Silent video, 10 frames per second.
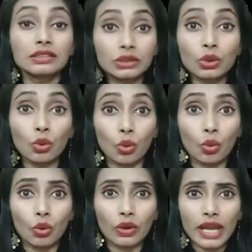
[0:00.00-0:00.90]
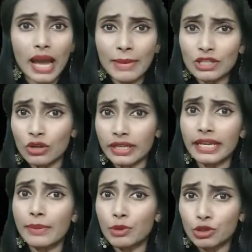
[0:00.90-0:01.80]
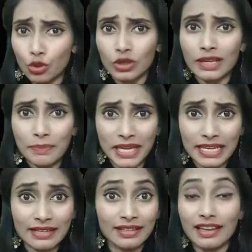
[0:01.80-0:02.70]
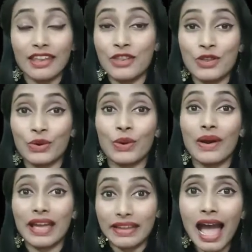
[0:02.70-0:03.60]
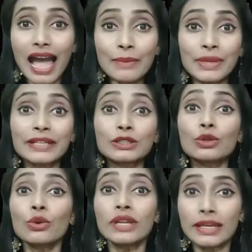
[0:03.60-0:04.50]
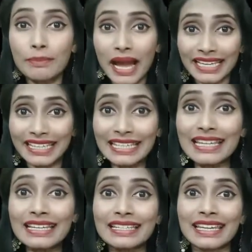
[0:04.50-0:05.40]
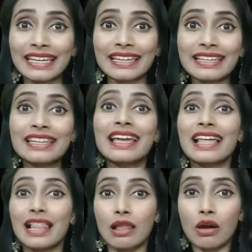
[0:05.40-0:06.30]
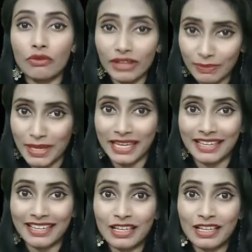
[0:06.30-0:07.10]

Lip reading: So, am I talking about only me? No. I'm including my kith and kin along with me.